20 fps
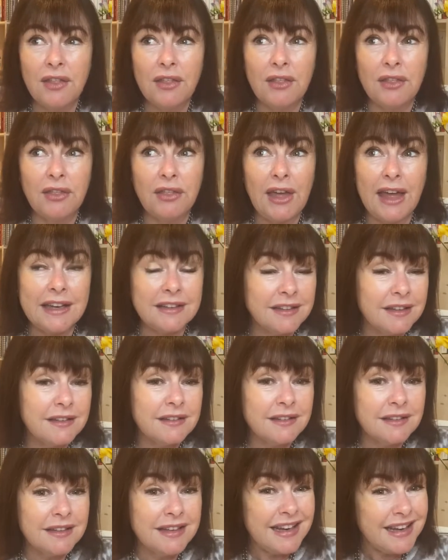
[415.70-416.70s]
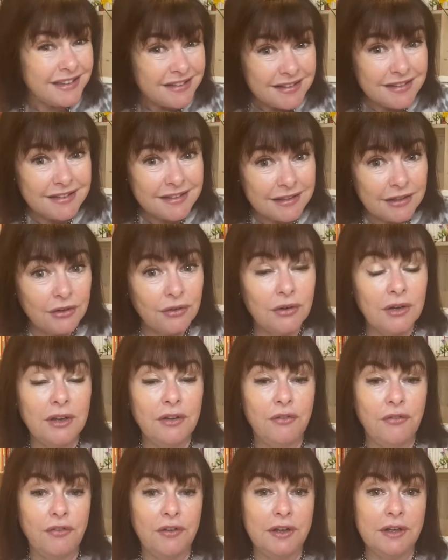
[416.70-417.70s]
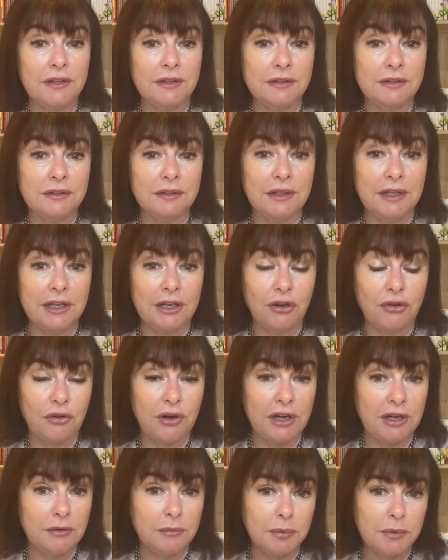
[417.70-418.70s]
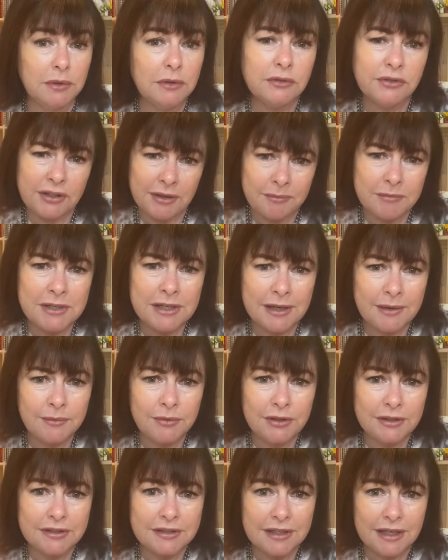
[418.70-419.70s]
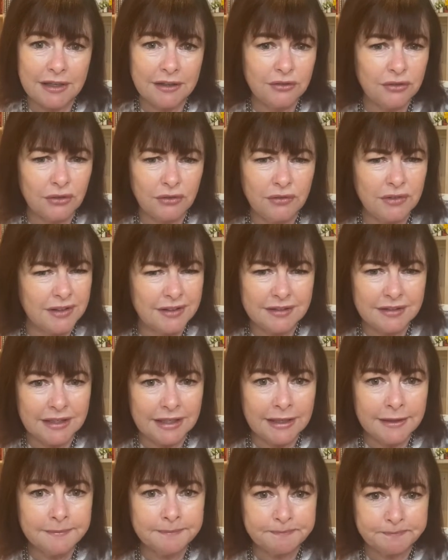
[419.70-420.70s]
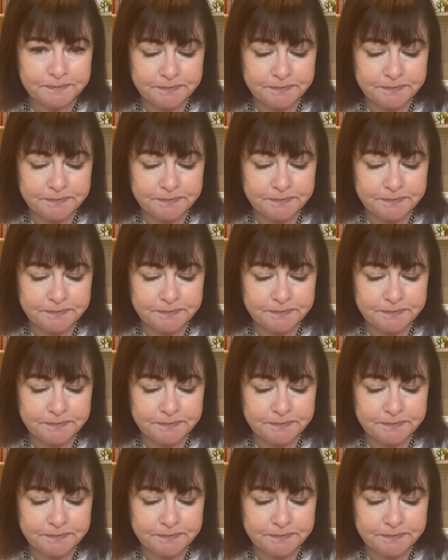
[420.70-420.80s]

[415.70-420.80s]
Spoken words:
that doesn't necessarily feel incredible. Sometimes it does, obviously,